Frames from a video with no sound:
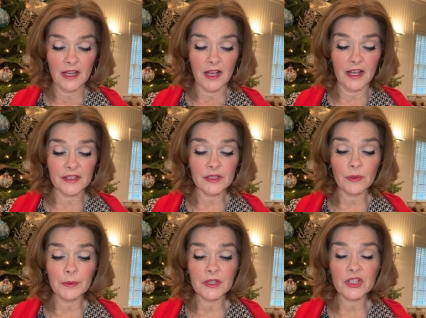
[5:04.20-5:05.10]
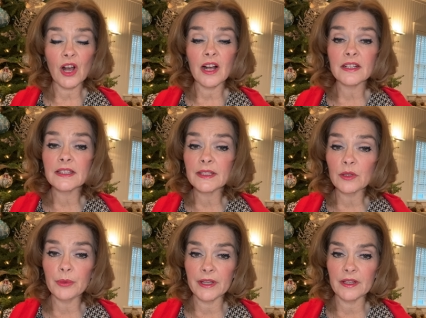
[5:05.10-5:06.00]
Uh, so I want to talk a little
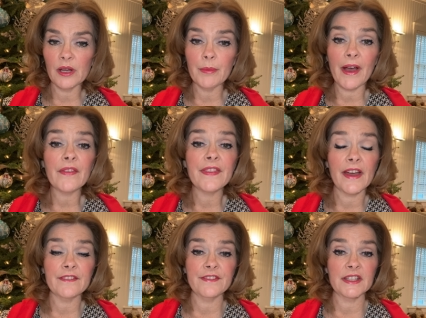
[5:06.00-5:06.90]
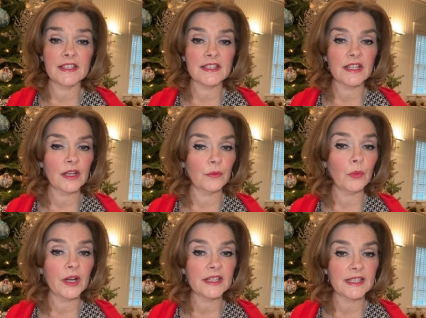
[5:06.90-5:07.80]
bit about that feast and
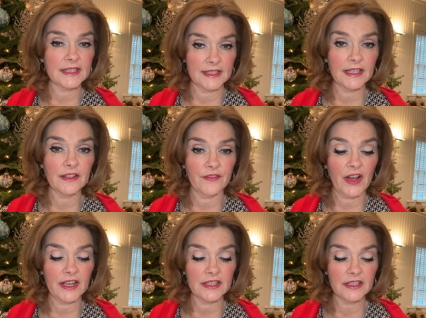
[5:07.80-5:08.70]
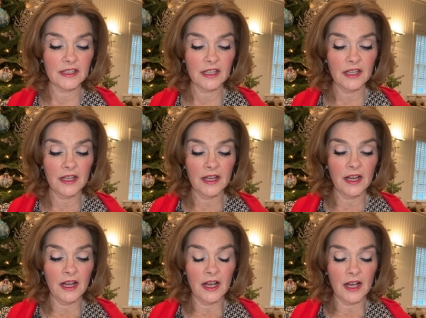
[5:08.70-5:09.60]
what it signified.
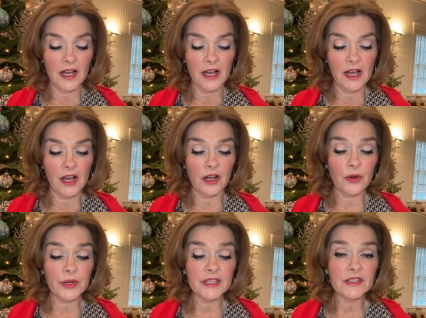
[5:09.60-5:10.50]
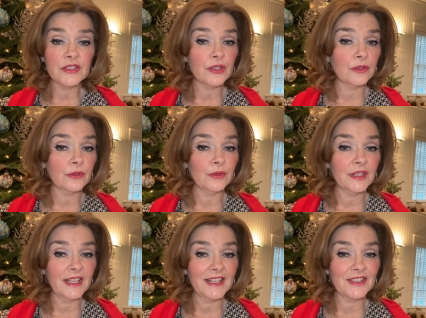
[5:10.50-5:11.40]
According to
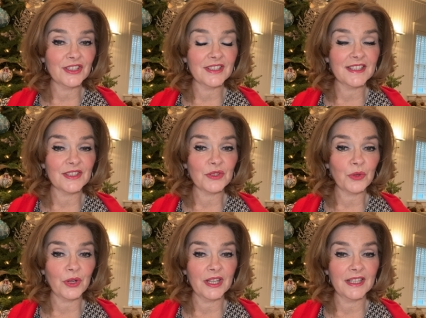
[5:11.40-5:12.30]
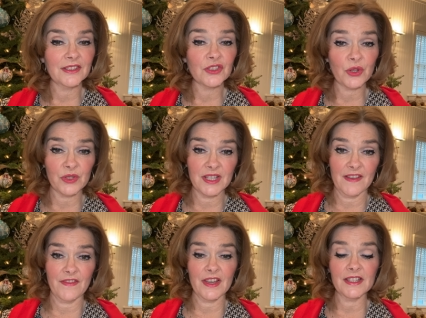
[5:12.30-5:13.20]
the ancient historian
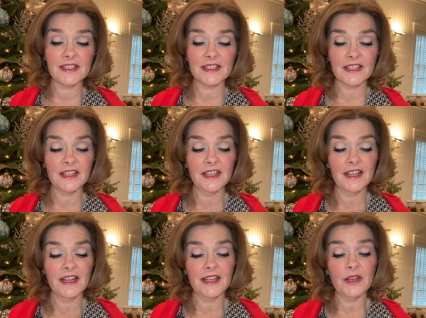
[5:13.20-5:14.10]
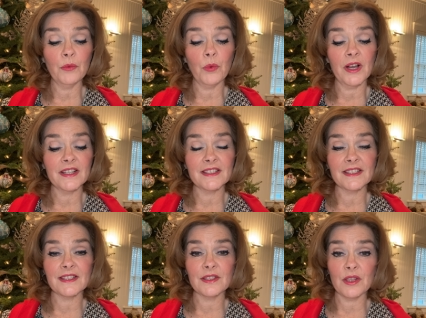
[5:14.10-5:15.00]
Josephus, it
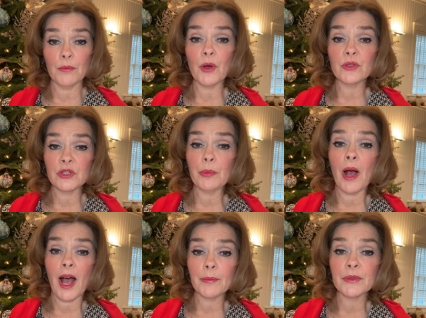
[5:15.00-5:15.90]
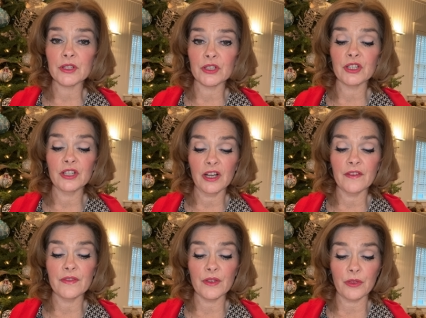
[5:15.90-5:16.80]
was the most popular
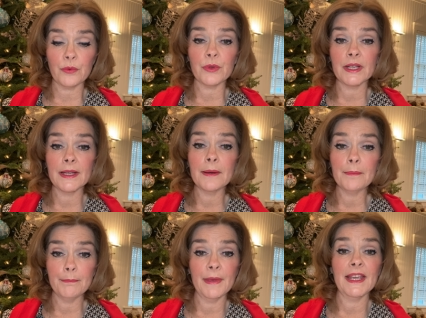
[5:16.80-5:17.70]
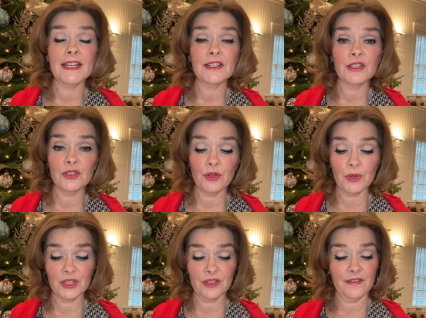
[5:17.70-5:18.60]
of the three main
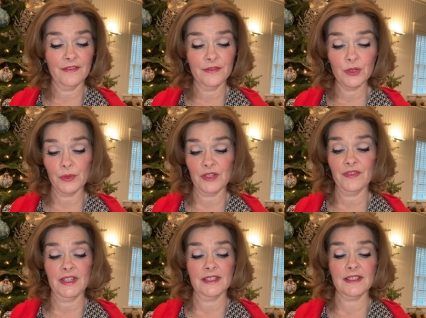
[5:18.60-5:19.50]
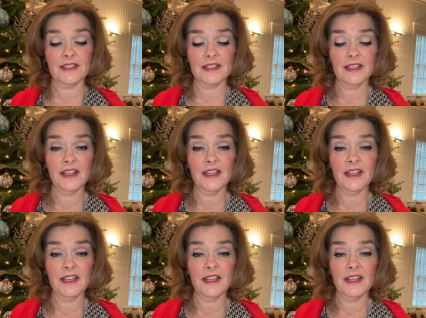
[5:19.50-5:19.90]
Jewish Jewish feasts,